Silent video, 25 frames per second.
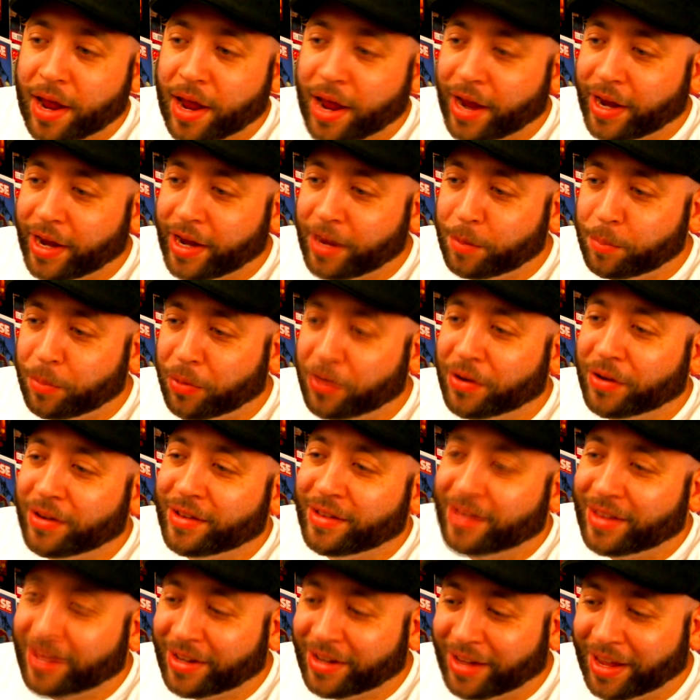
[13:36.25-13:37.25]
and he
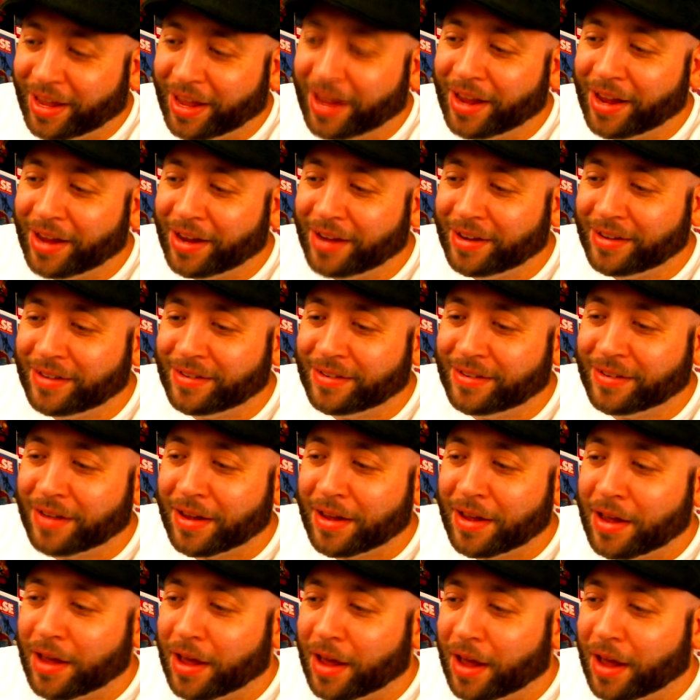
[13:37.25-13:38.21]
put the king's